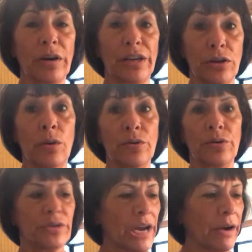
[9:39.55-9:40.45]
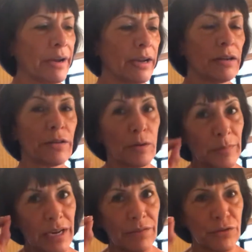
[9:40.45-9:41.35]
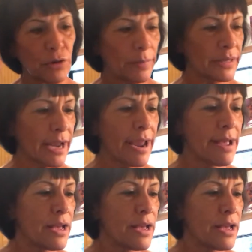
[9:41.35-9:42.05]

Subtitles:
I don't do dairy, although I'm going to have a drop today.